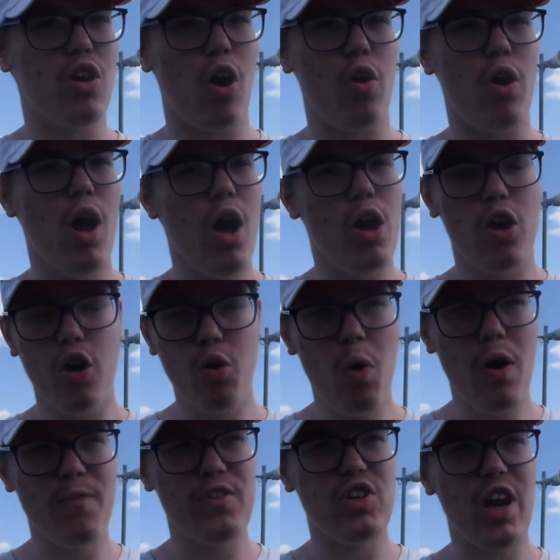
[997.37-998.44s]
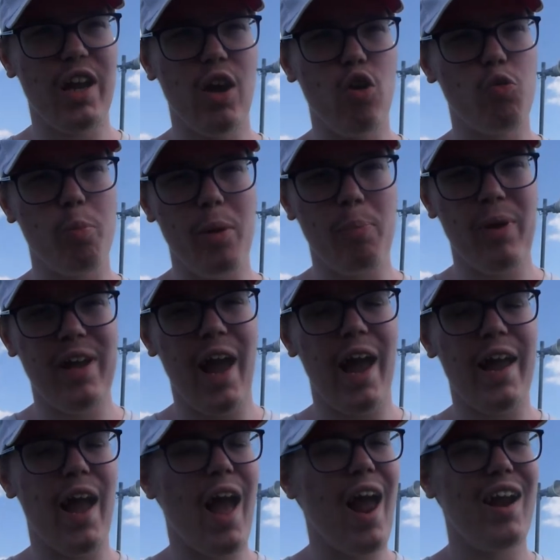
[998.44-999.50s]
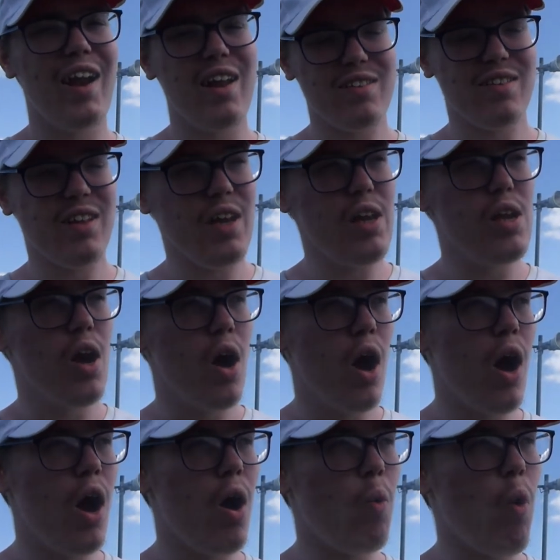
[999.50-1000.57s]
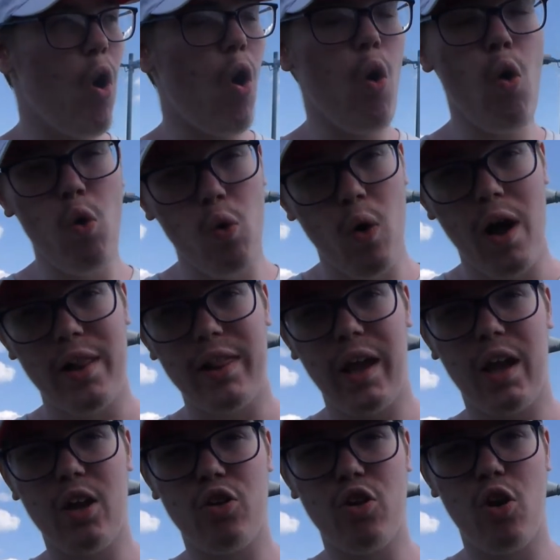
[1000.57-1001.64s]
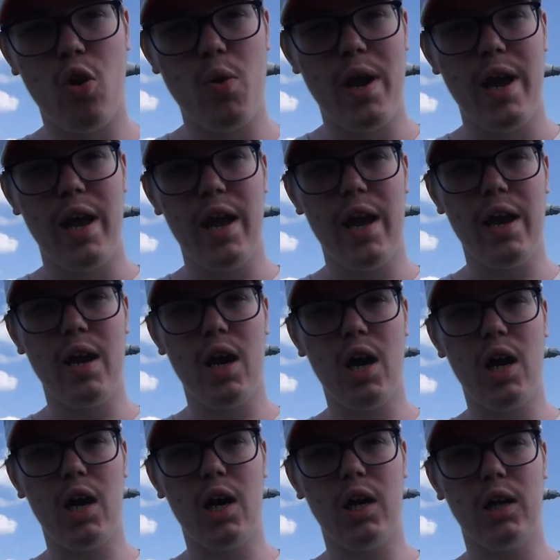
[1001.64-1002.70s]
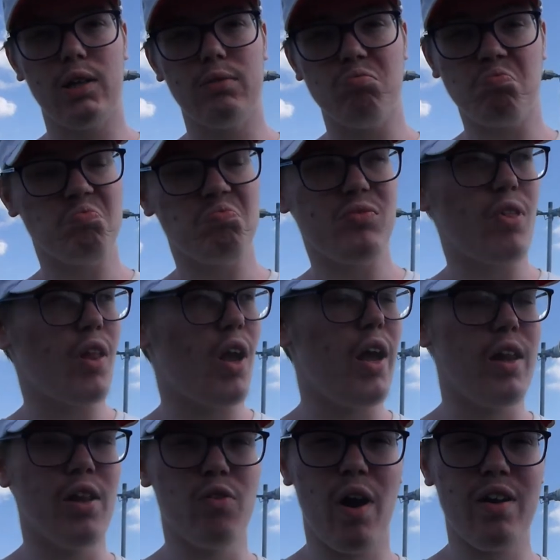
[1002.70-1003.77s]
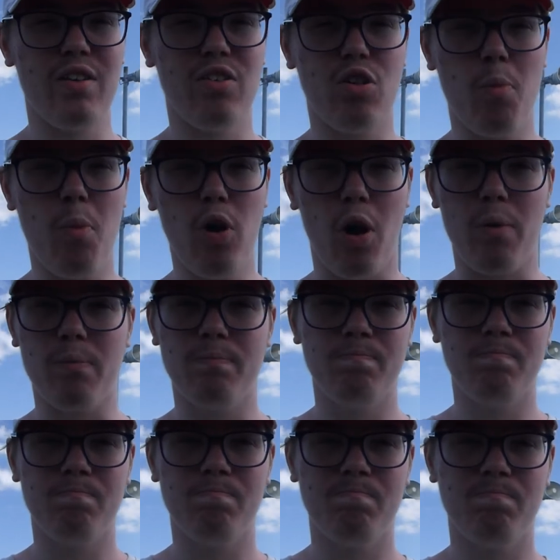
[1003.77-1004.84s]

So good work for Jake Hill to be P8. Let's see uh, what all they can do in uh, in the races tomorrow.